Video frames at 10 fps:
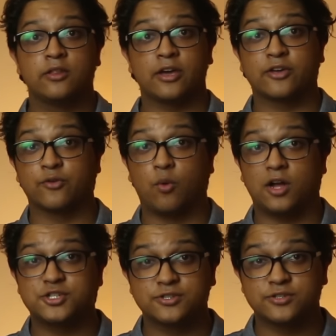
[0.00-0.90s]
Thank you for
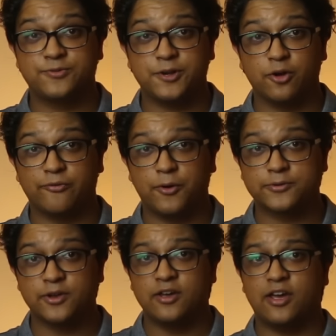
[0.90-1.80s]
watching this video,
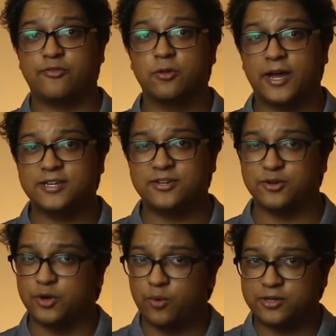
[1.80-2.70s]
folks. If you liked it,
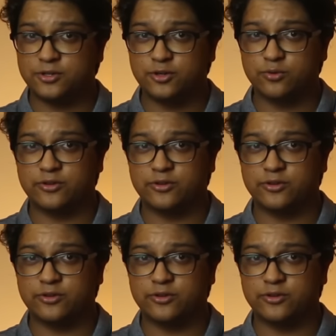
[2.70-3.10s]
you know what to do.